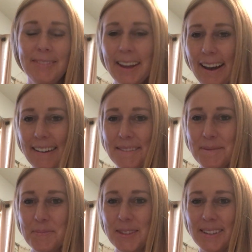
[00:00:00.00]
Yeah,
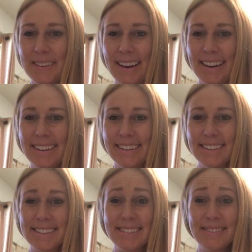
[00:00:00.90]
so that
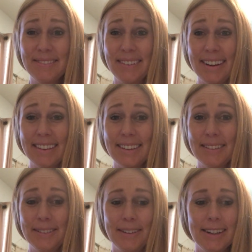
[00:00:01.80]
is what the
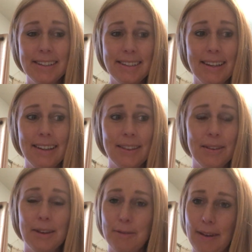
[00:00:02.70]
Lord did
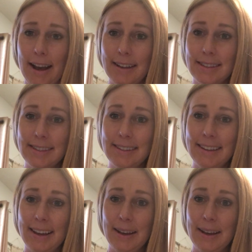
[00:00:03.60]
through the fast.